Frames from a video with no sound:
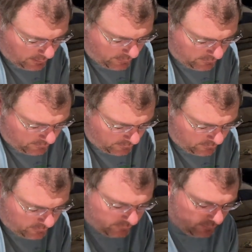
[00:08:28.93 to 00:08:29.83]
this
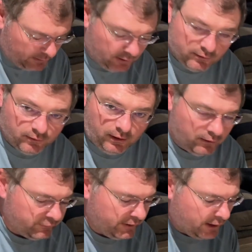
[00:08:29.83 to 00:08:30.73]
is just, it literally
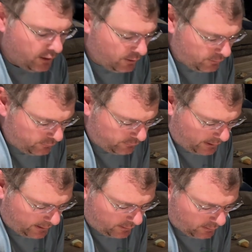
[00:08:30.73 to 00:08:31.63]
looks like a hose
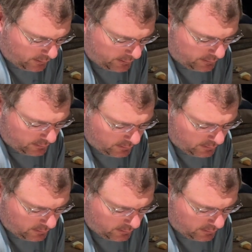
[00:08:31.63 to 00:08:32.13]
icon.